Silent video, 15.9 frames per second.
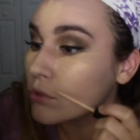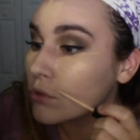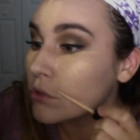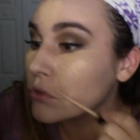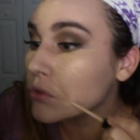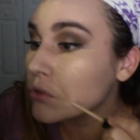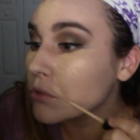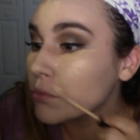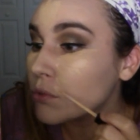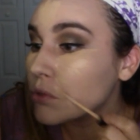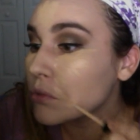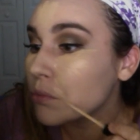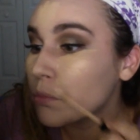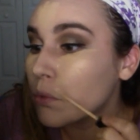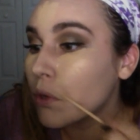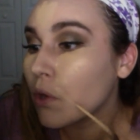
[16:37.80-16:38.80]
Cupid's
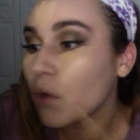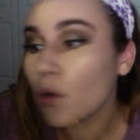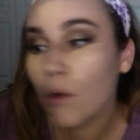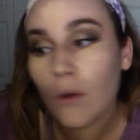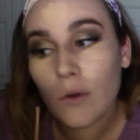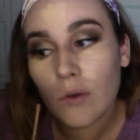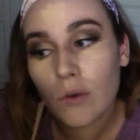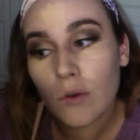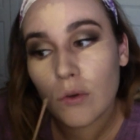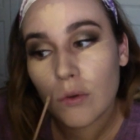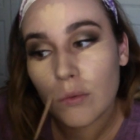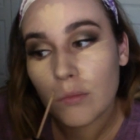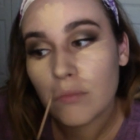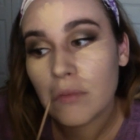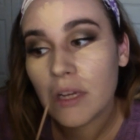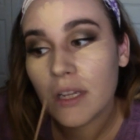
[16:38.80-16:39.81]
bow.
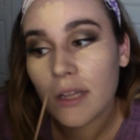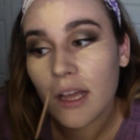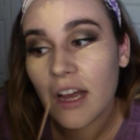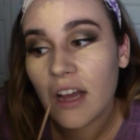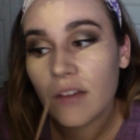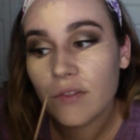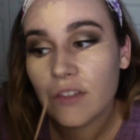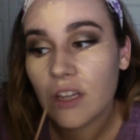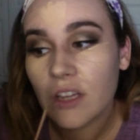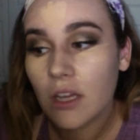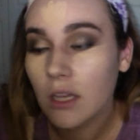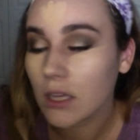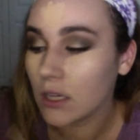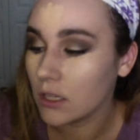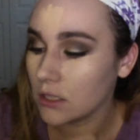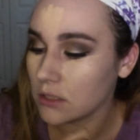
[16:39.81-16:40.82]
My laugh
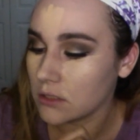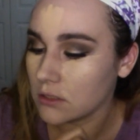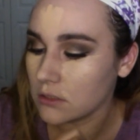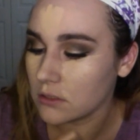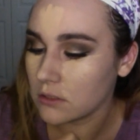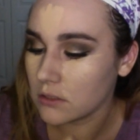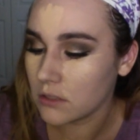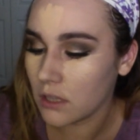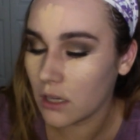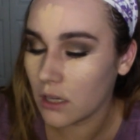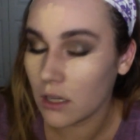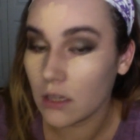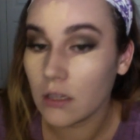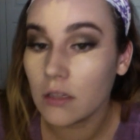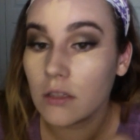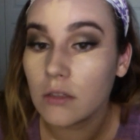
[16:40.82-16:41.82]
lines. And
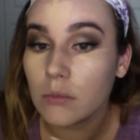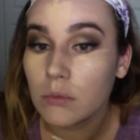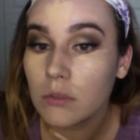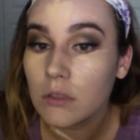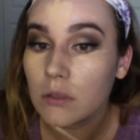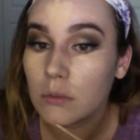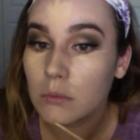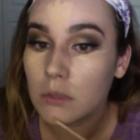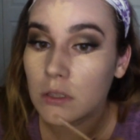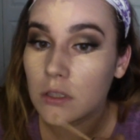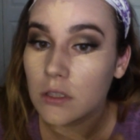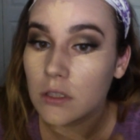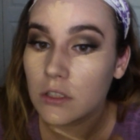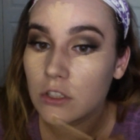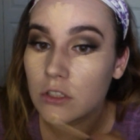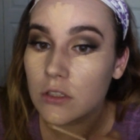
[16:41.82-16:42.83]
a little bit on my
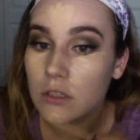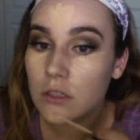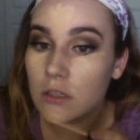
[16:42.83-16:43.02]
chin.